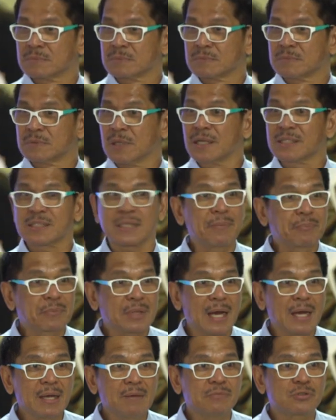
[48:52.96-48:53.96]
Yeah,
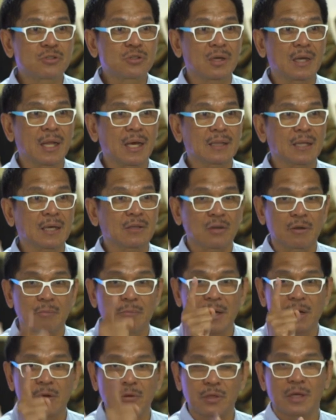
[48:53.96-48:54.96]
sometimes you're like that. You're
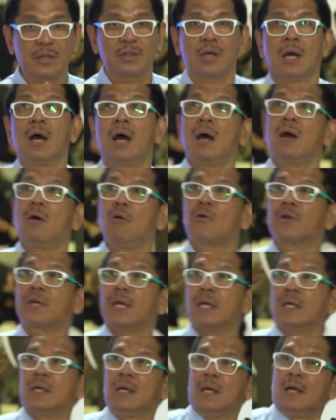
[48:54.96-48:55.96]
very,
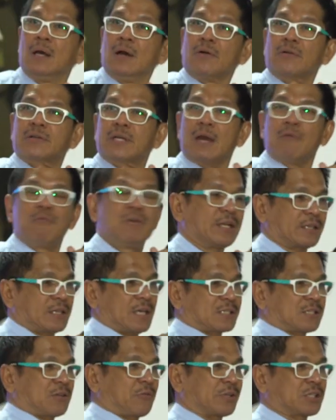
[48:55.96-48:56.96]
okay, I will not
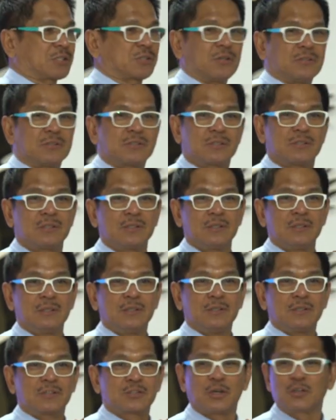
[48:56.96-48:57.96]
ask questions.
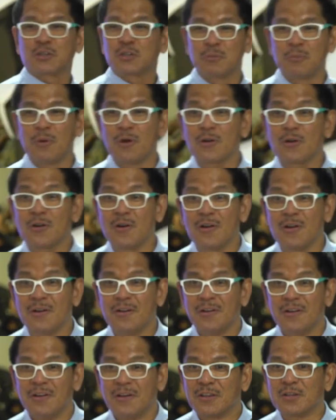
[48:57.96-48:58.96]
So
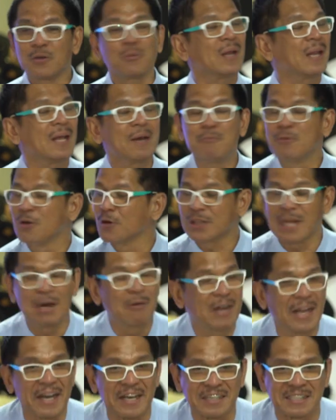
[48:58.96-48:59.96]
tomorrow, you will have no
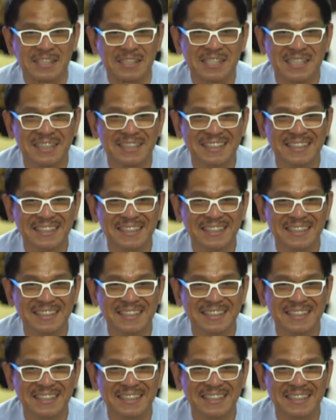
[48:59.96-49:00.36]
downlines.